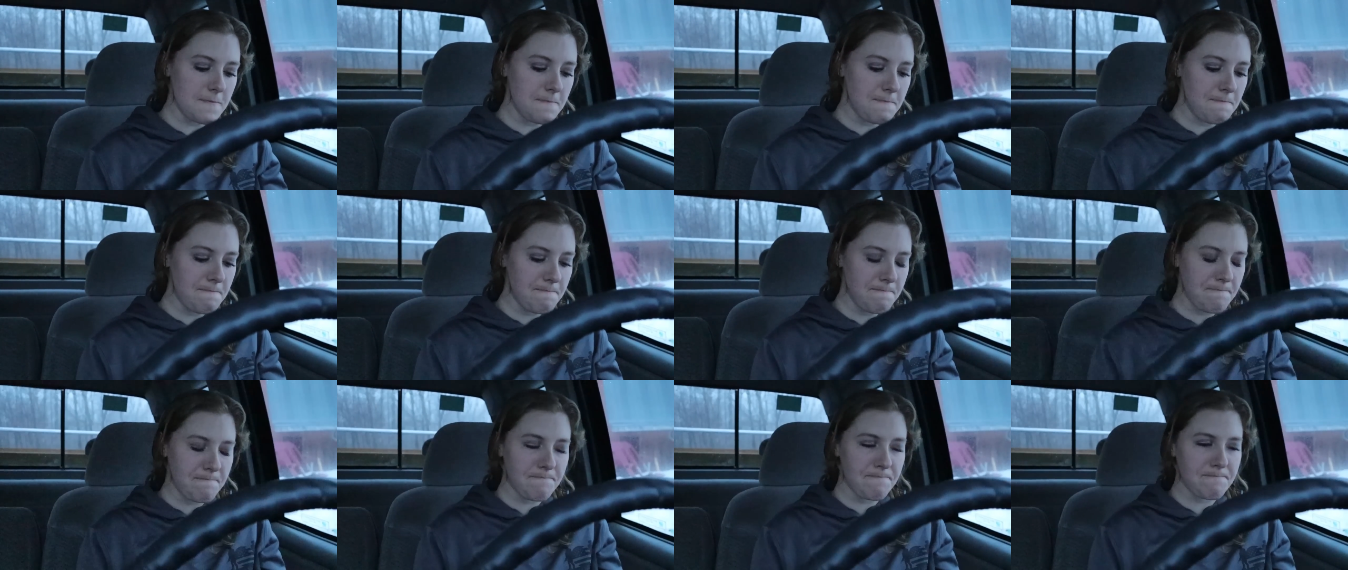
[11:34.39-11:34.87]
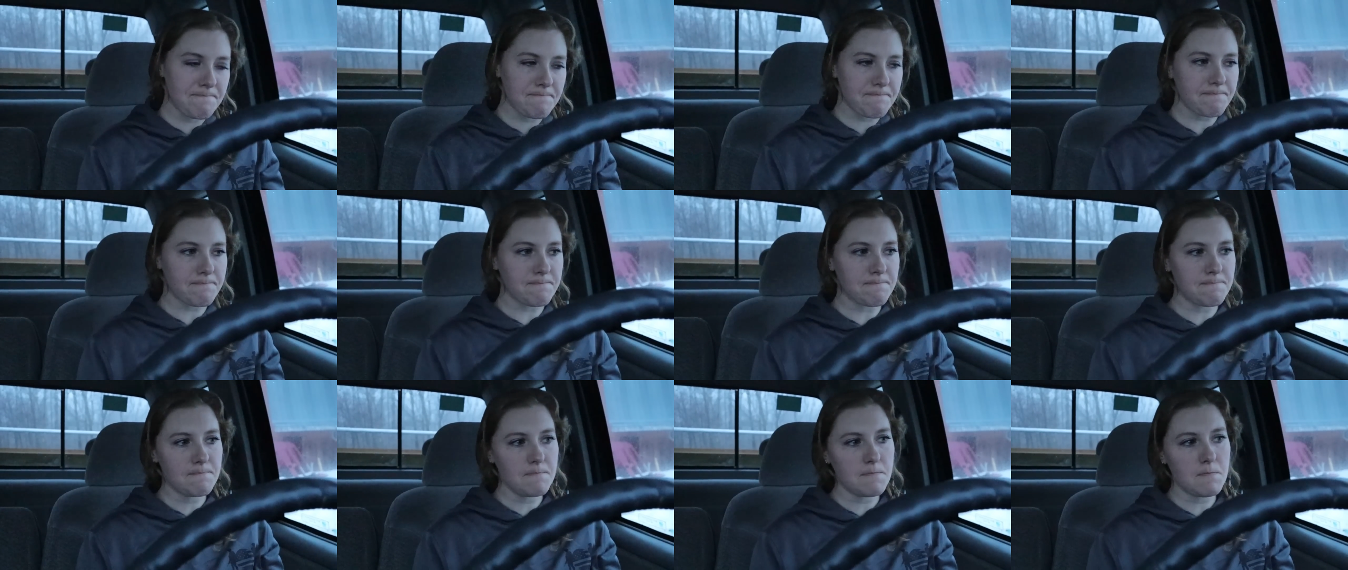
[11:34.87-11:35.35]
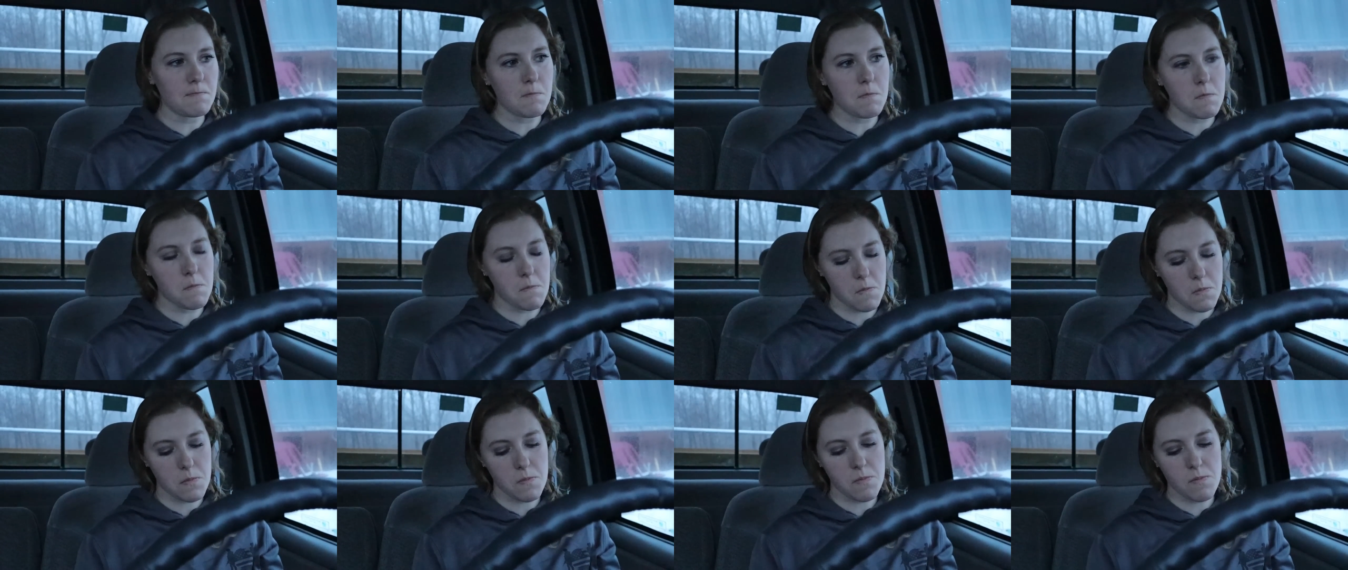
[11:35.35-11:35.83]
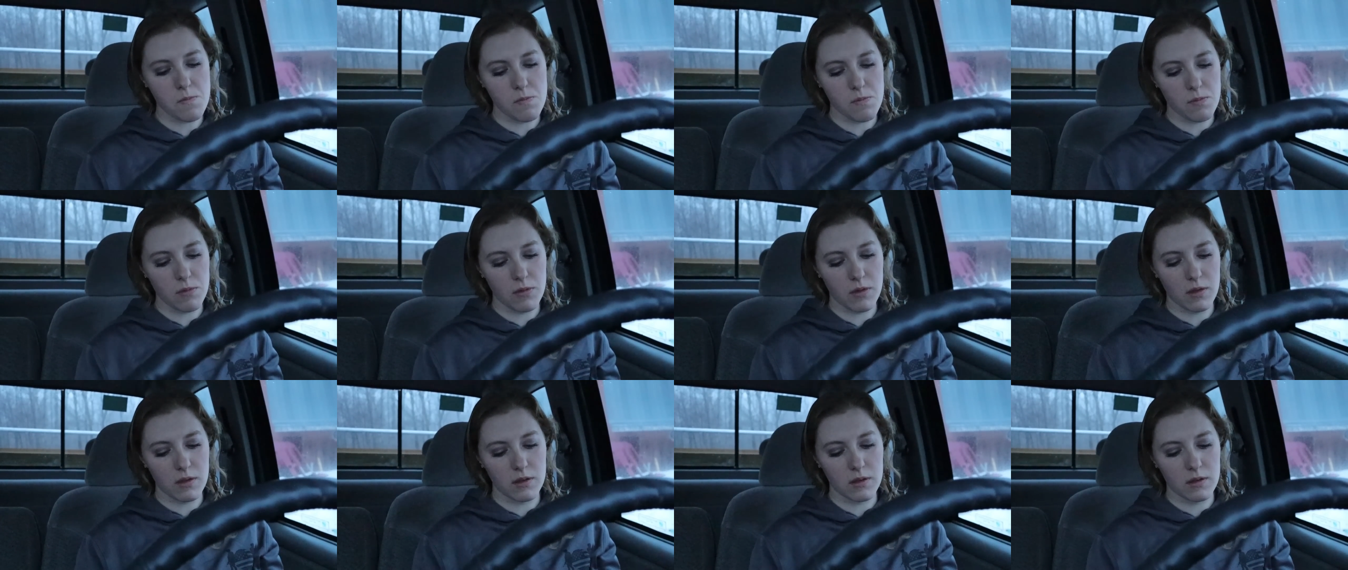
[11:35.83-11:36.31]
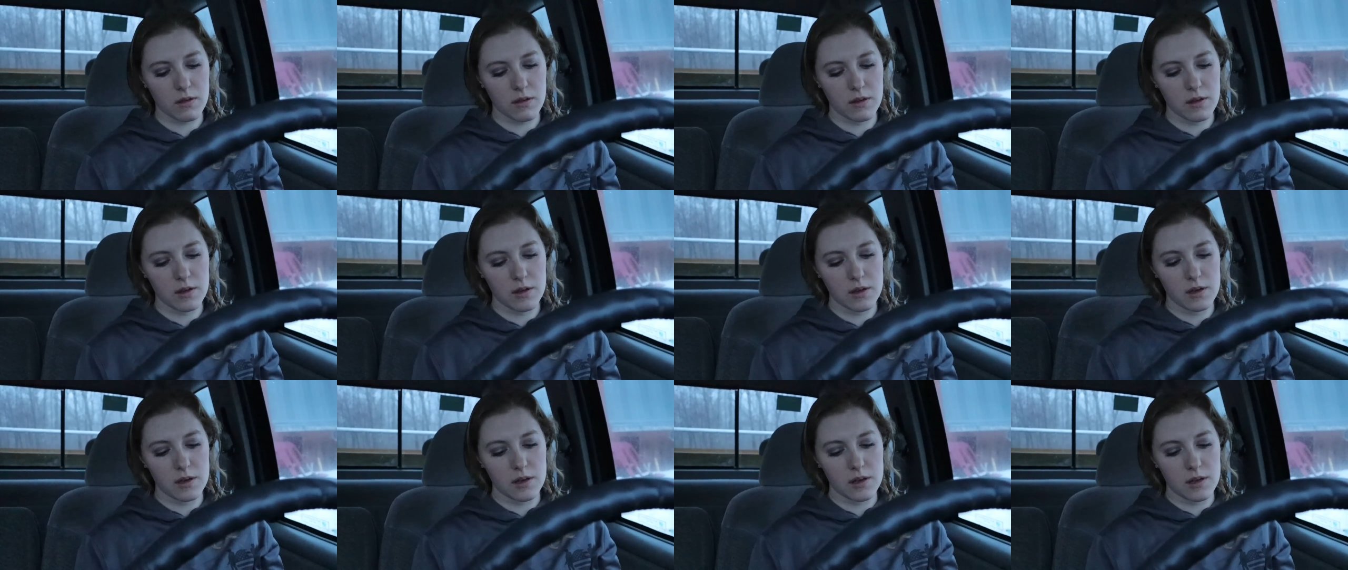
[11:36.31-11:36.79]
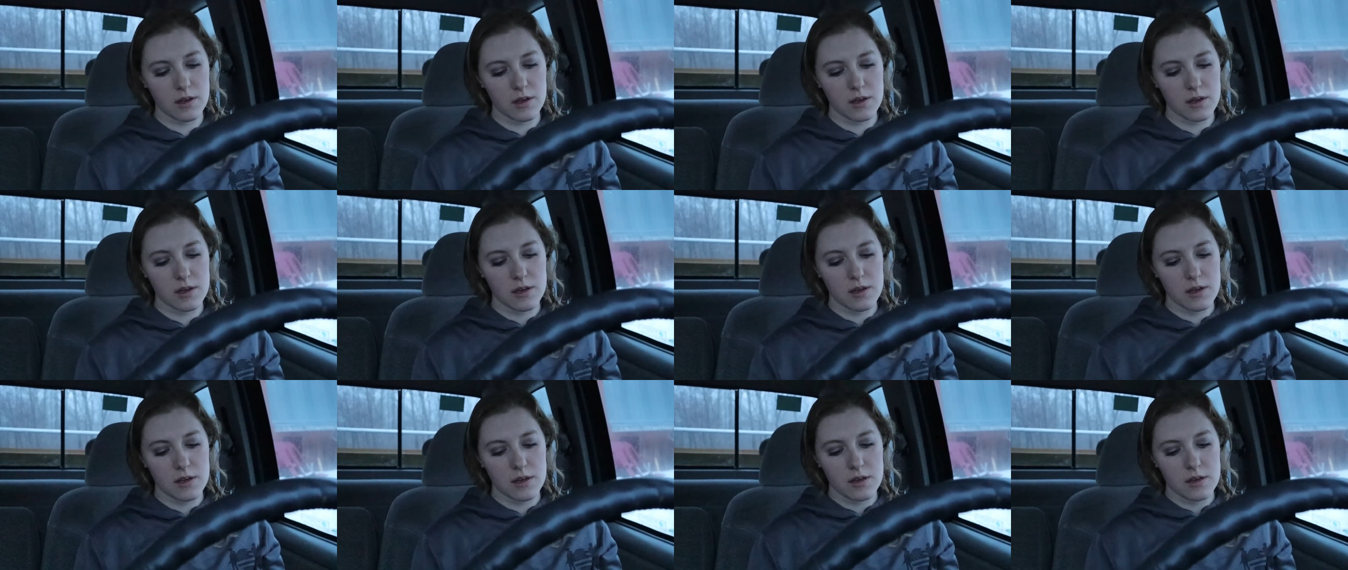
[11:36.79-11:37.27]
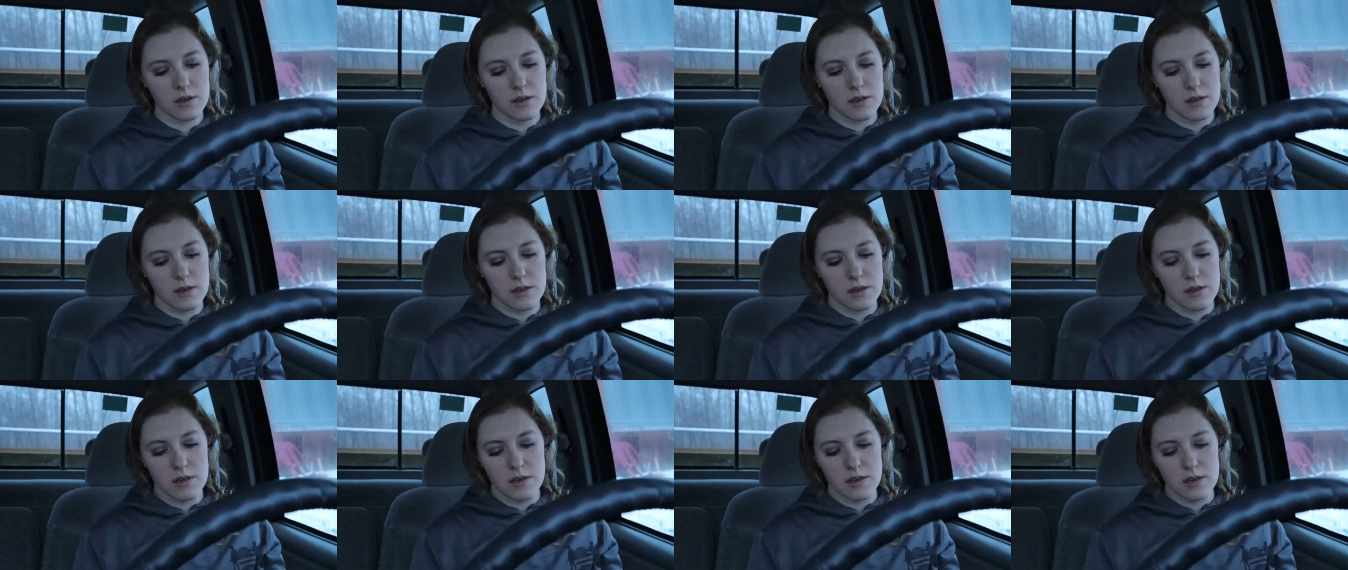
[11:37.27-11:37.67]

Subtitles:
Nobody speaks.